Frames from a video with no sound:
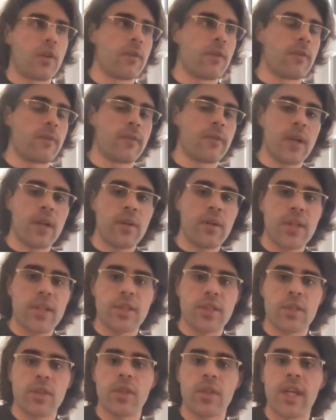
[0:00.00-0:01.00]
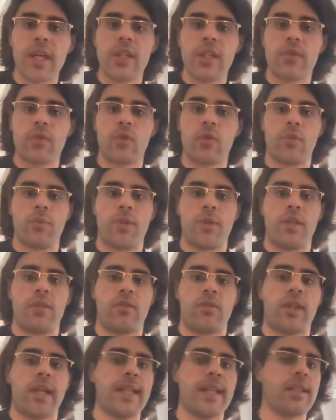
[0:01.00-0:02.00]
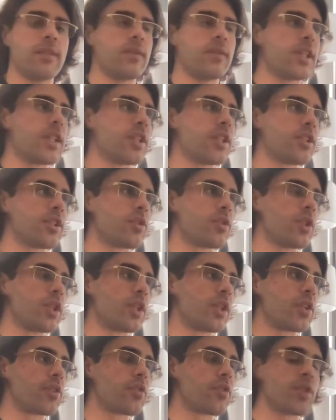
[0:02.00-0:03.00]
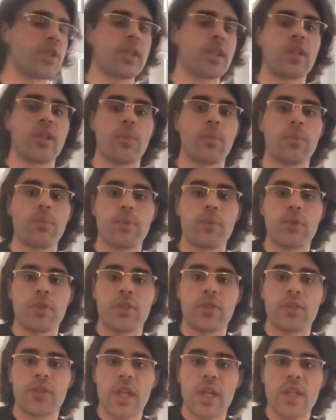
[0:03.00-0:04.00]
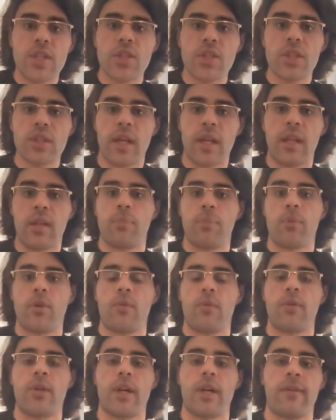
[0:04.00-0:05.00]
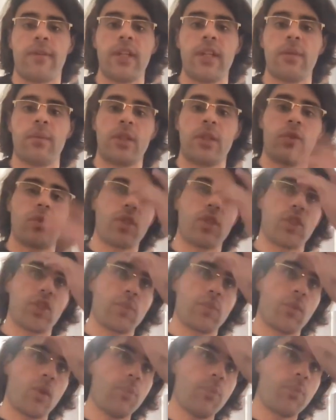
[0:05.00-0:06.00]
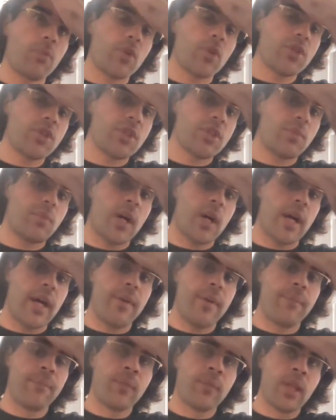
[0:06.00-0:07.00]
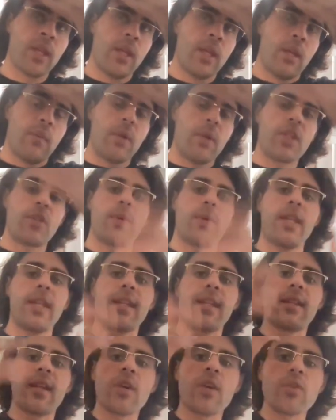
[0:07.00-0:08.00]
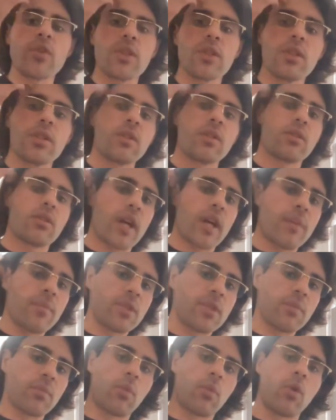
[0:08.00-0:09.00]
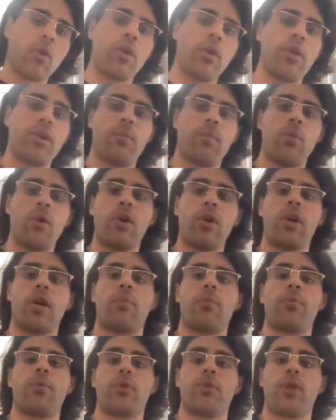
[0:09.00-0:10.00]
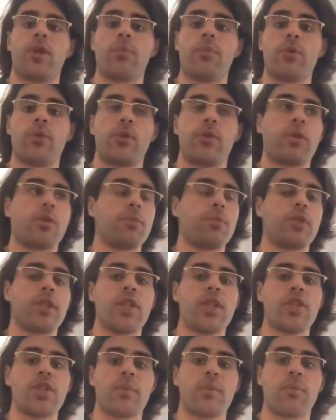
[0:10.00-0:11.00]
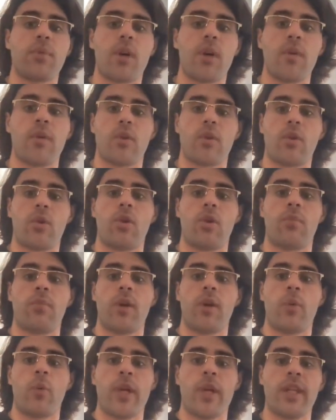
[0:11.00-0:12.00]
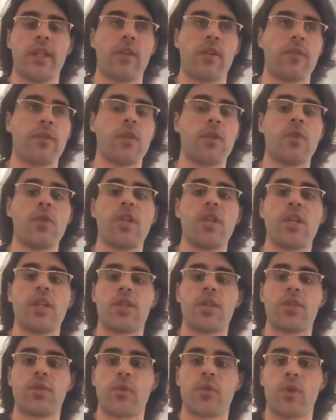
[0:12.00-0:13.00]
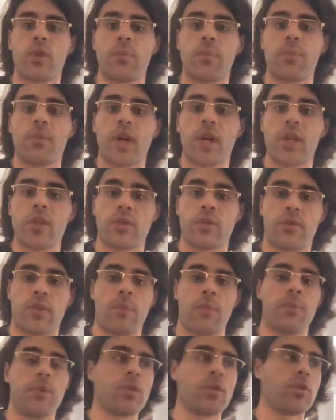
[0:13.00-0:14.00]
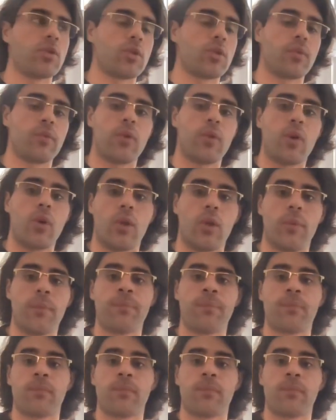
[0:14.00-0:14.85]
Whereas today it will be relatively easy to increasing computational power available to a small project by spending thousands times more on computational power, or by waiting a few years for the price of computers to fall.